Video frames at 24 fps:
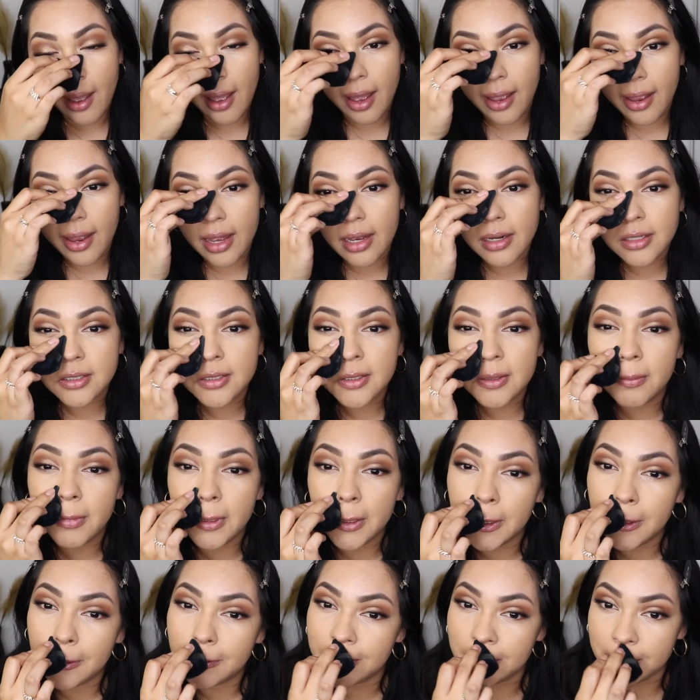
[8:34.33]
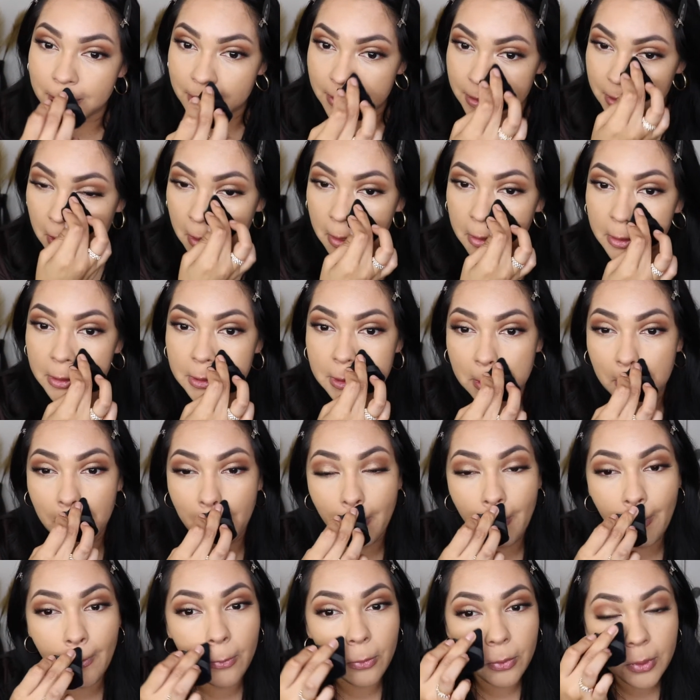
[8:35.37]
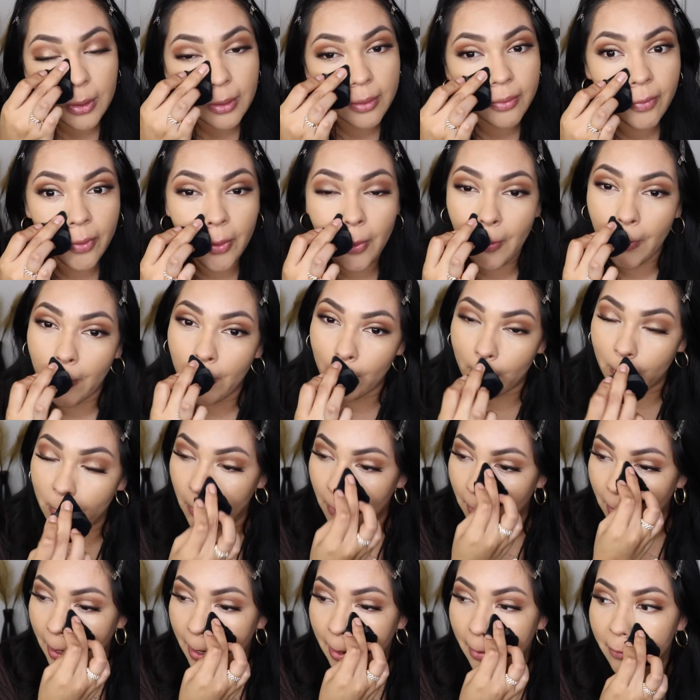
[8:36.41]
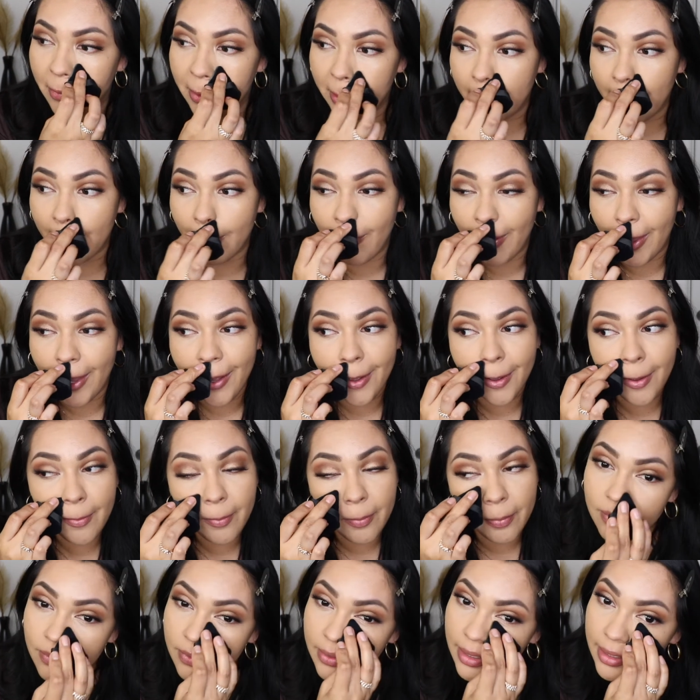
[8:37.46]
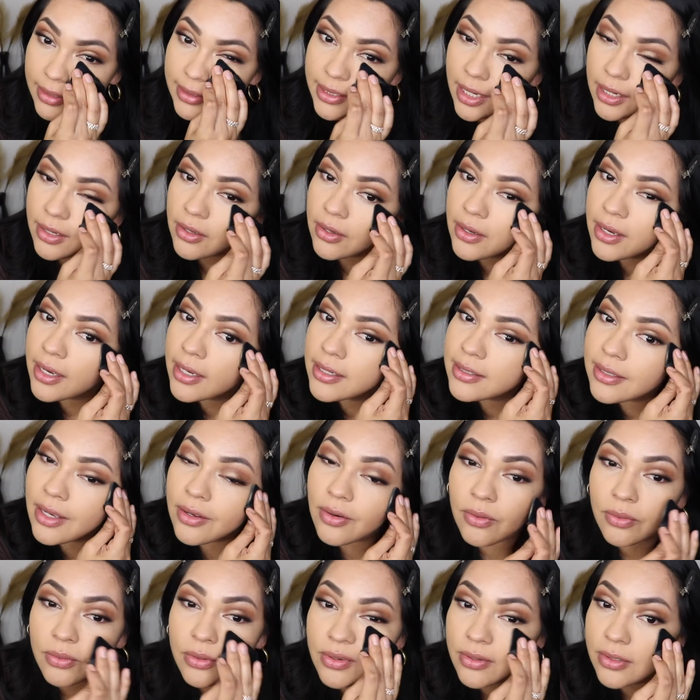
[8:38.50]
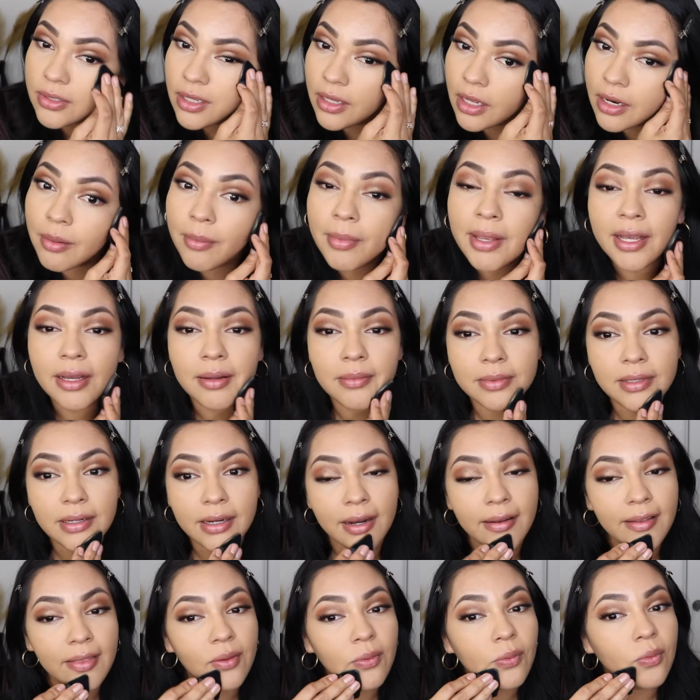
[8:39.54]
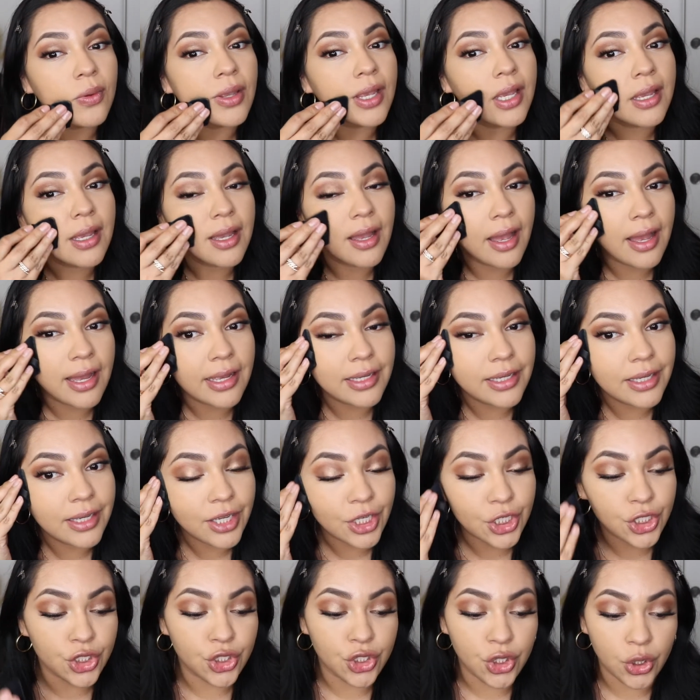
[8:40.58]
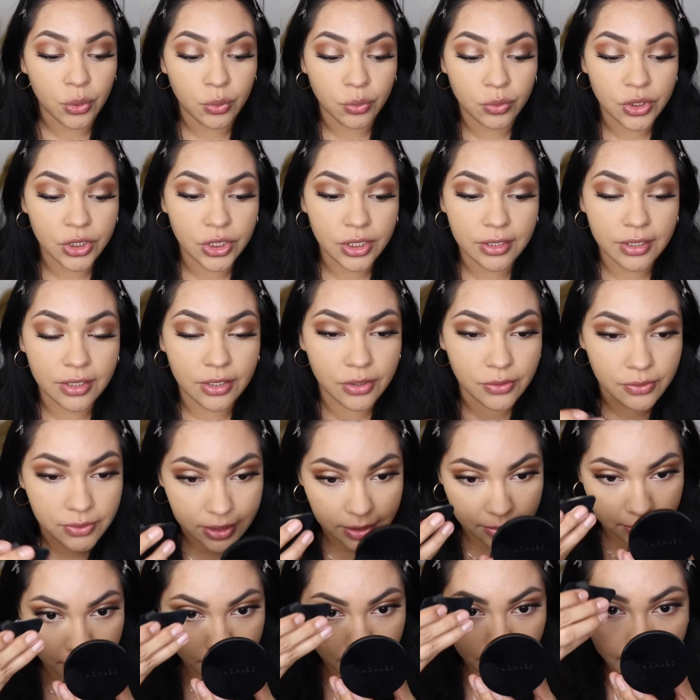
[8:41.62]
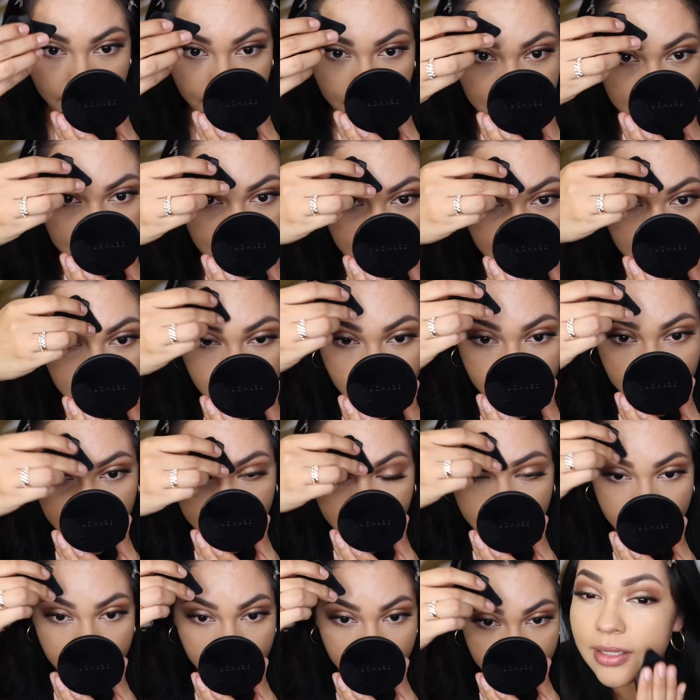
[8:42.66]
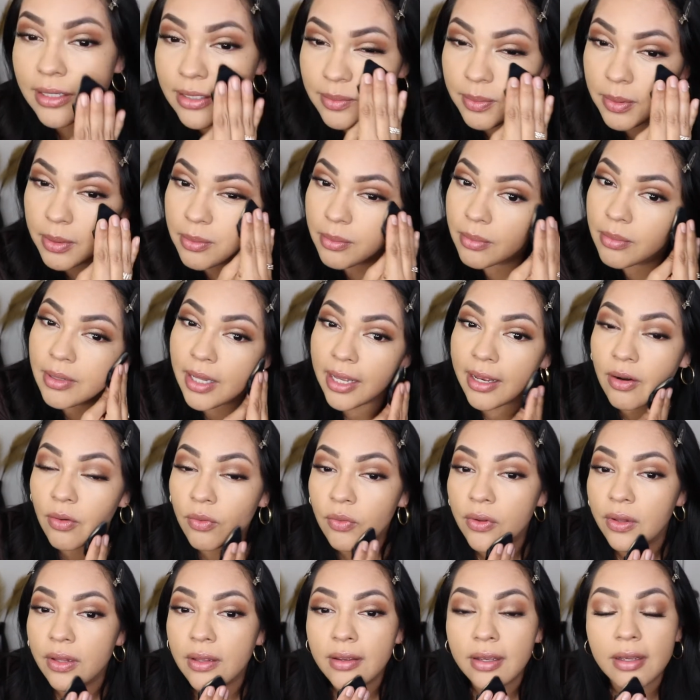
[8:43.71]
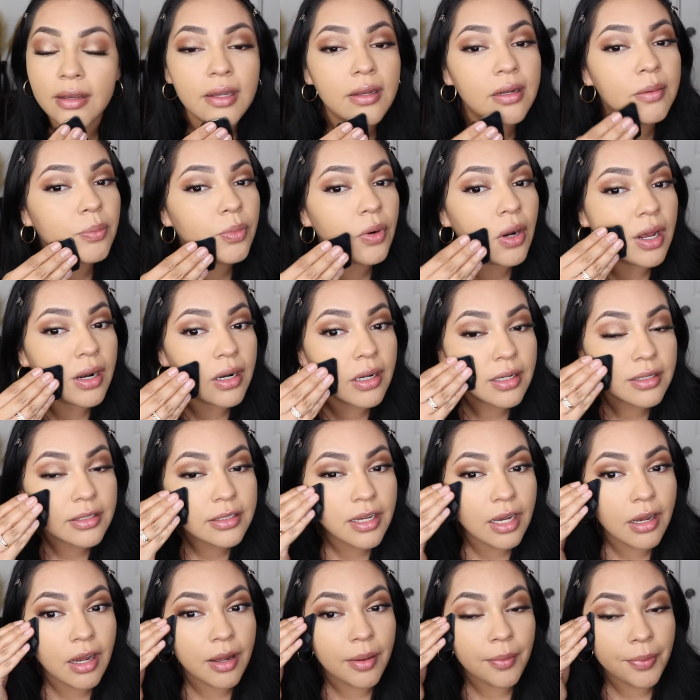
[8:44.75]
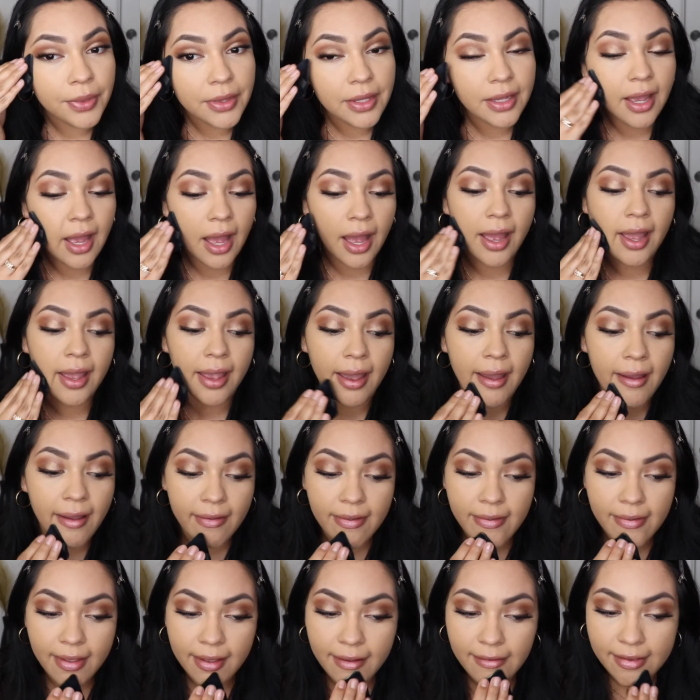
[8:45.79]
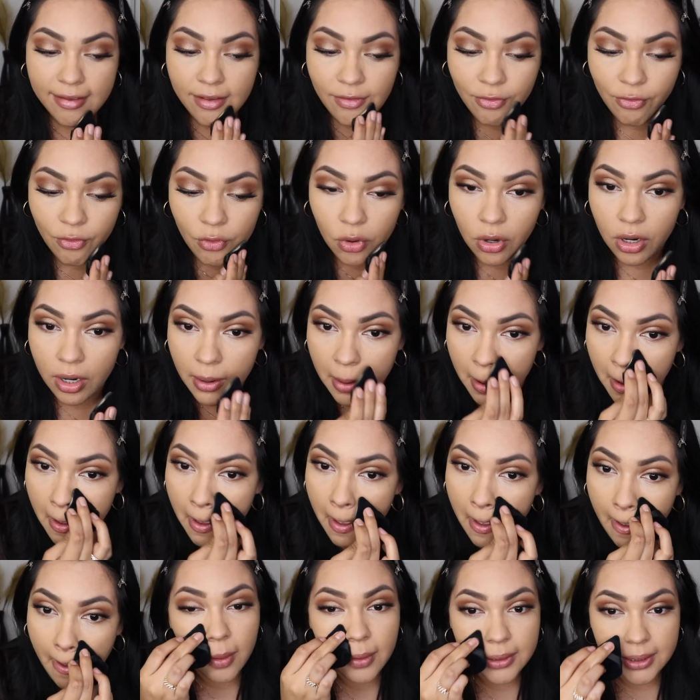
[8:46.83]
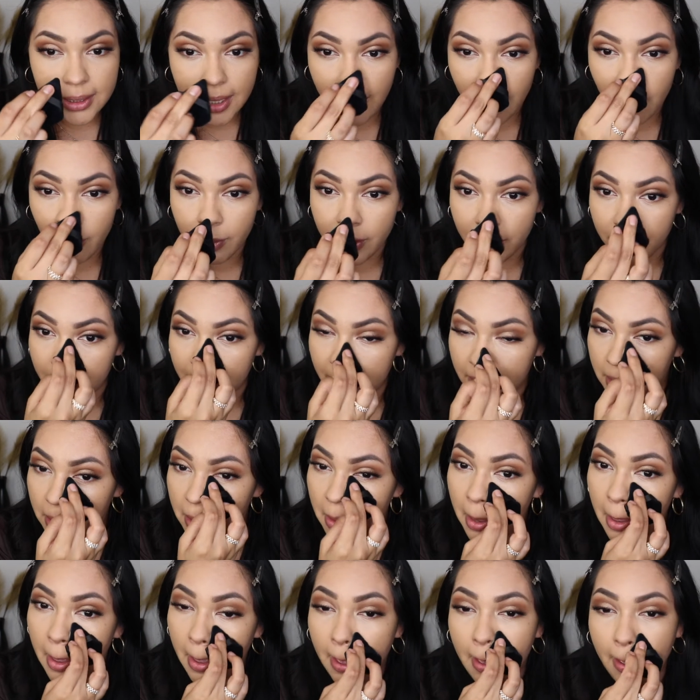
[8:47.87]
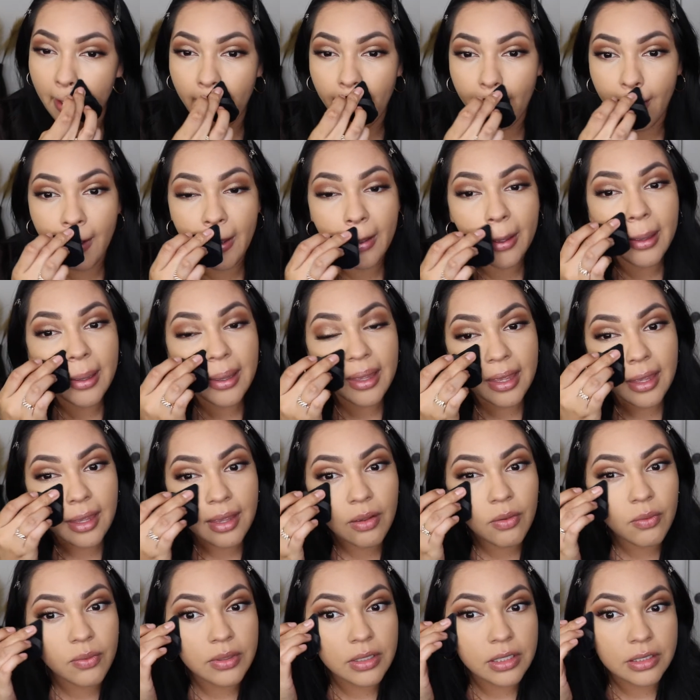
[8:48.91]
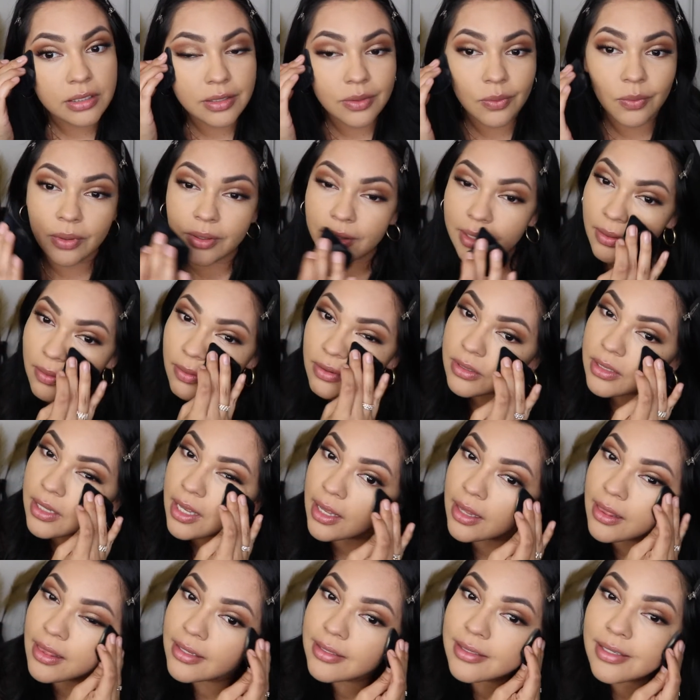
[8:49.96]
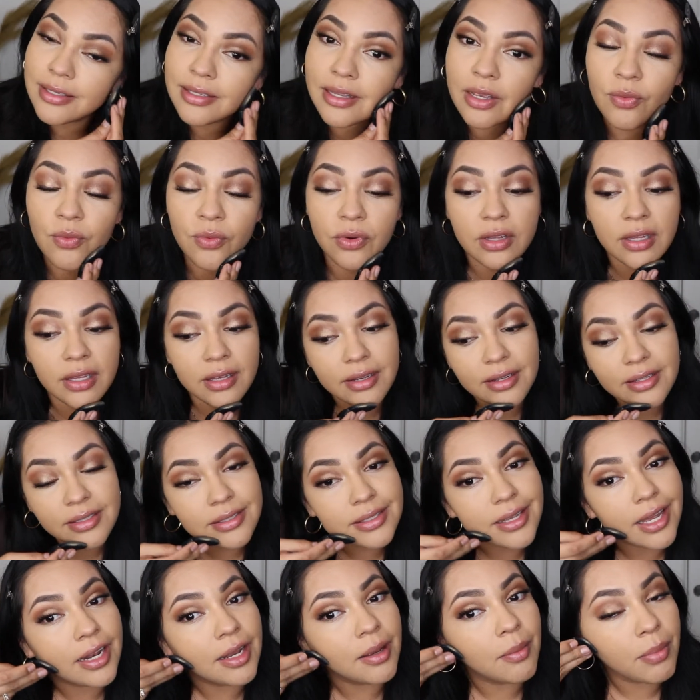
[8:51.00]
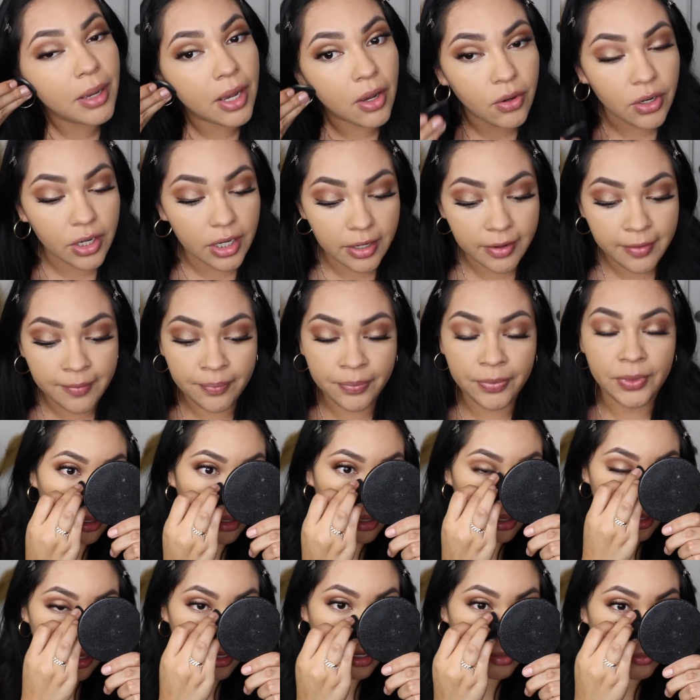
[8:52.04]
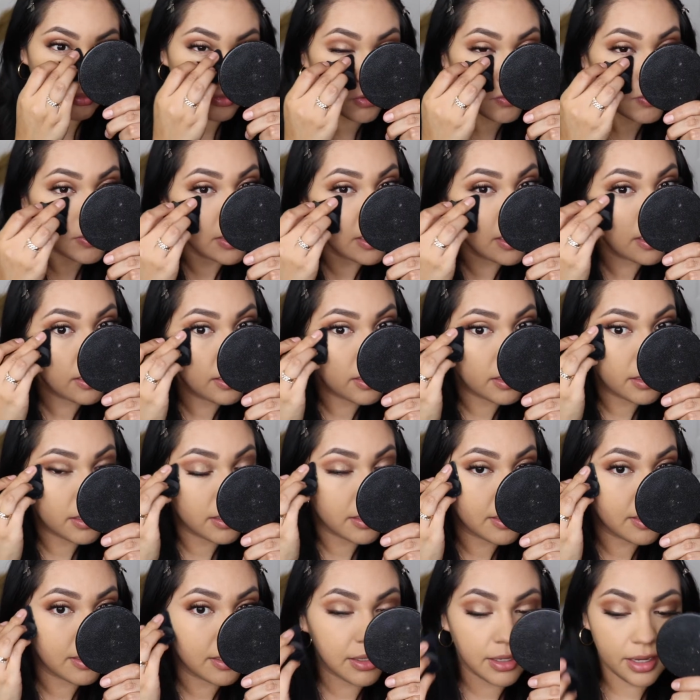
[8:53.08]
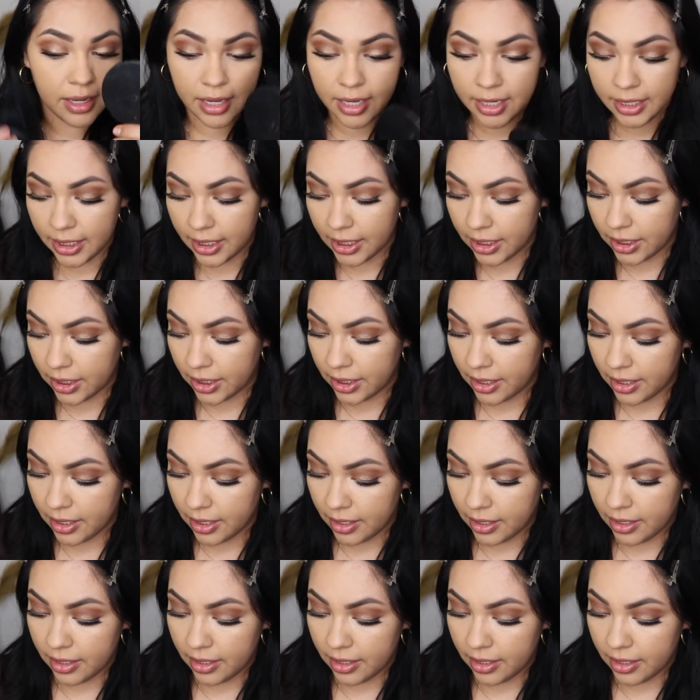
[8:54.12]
I actually been using this on its own for my everyday makeup. When I tell you guys I don't use a lot of makeup during the week, I don't use makeup during the week. This has been like a really good product. The guy at the Sephora that was helping me, he was the one that was like, this is a really good setting powder. And I'm using the Honey